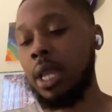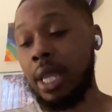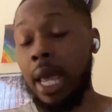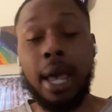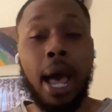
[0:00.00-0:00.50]

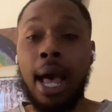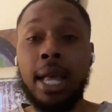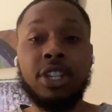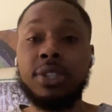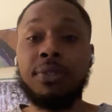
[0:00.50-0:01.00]
yeah, I
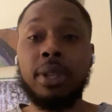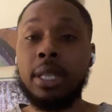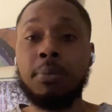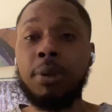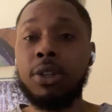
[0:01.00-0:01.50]
just feel like
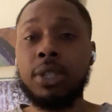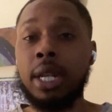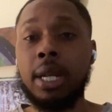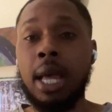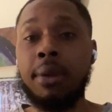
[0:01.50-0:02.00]
the pressure's at
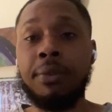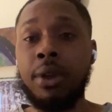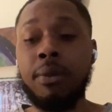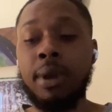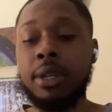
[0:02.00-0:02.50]
a 9 for
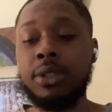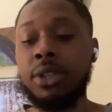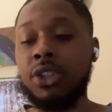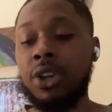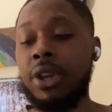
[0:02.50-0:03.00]
Aaron Rodgers this year.